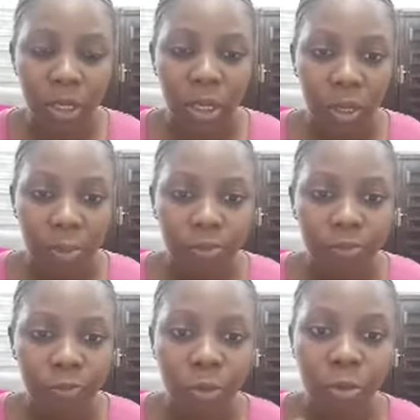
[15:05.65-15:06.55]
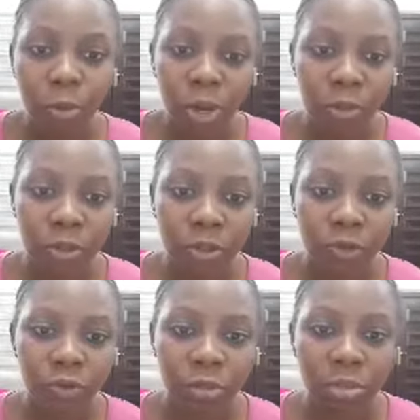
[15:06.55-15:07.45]
for people who buy wholesale
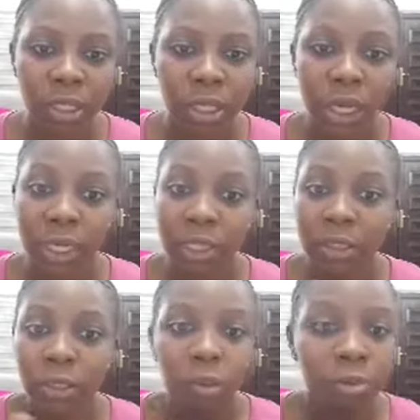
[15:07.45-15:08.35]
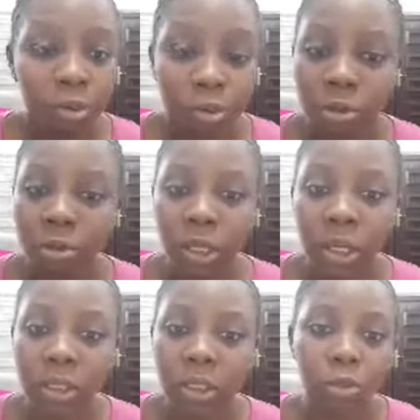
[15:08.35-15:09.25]
from me, I can sell 1 bottle to you, I
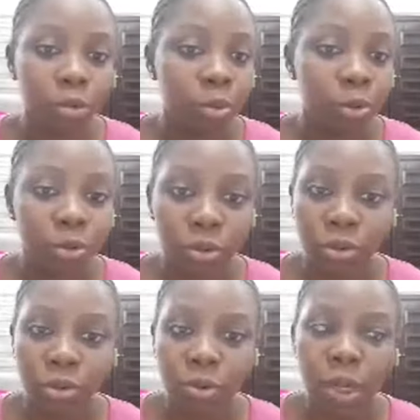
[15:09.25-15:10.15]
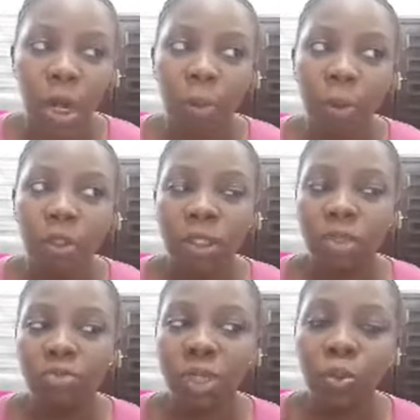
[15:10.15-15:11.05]
can sell 2 bottles to you, but is
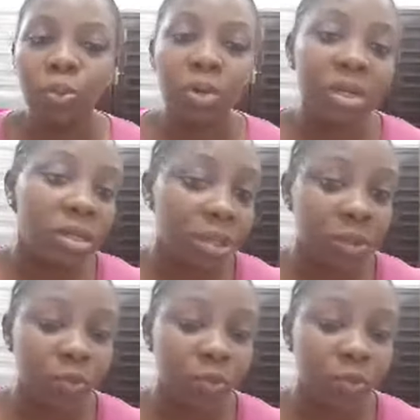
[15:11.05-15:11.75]
it really worth it?